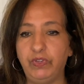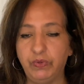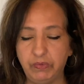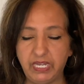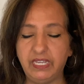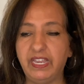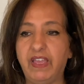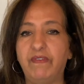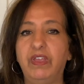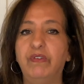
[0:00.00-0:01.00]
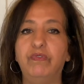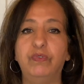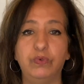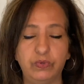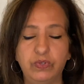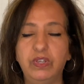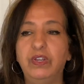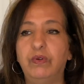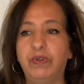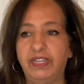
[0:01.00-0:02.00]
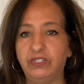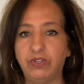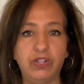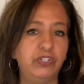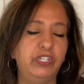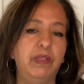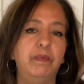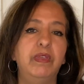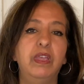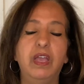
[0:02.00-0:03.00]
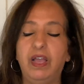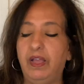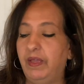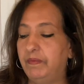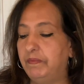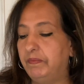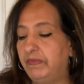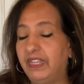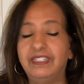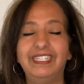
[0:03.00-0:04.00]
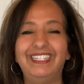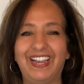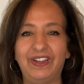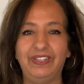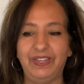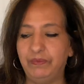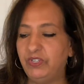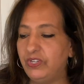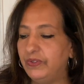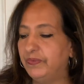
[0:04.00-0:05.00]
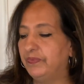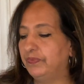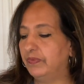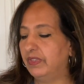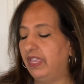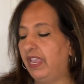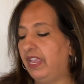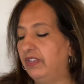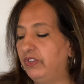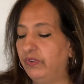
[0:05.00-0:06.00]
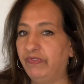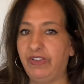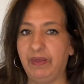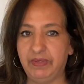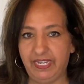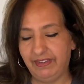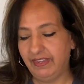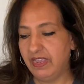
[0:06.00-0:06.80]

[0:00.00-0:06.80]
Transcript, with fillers: you need to have that full ride scholarship, that's entirely up to you and your family.